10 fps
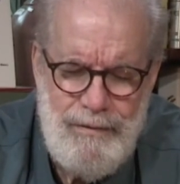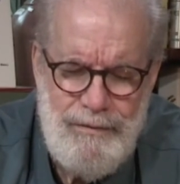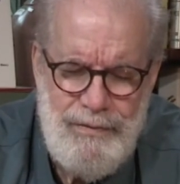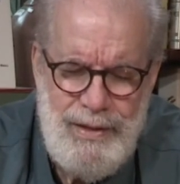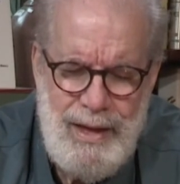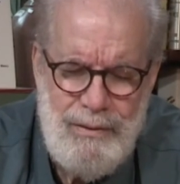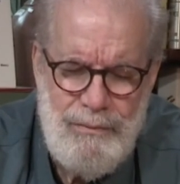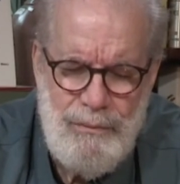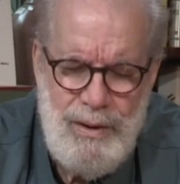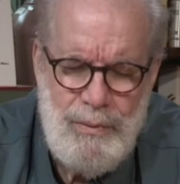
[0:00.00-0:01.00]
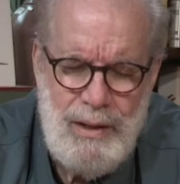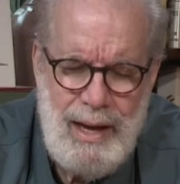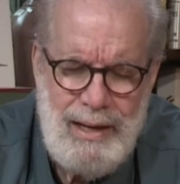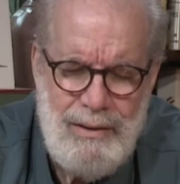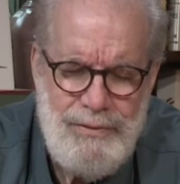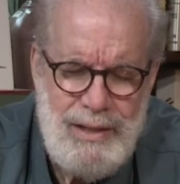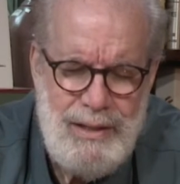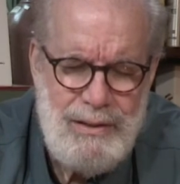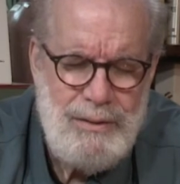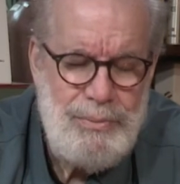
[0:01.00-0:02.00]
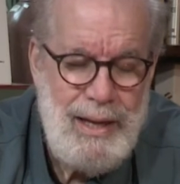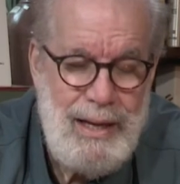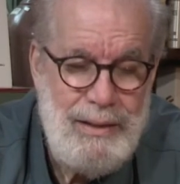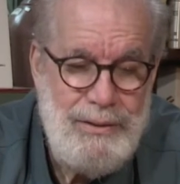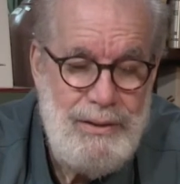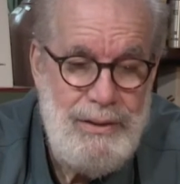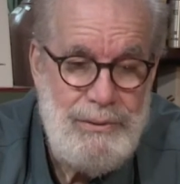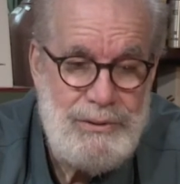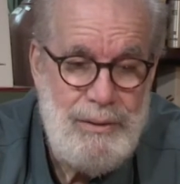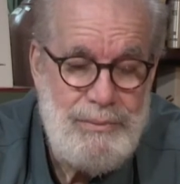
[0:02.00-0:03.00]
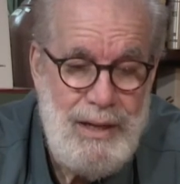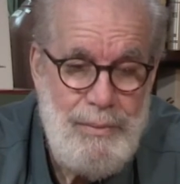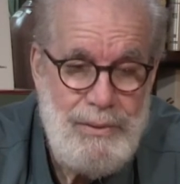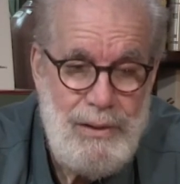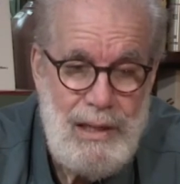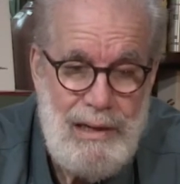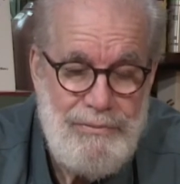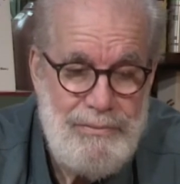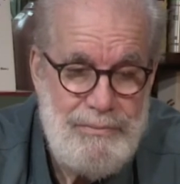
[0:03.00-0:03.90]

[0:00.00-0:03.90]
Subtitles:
that we would like every kid on the planet to do sometime in their life.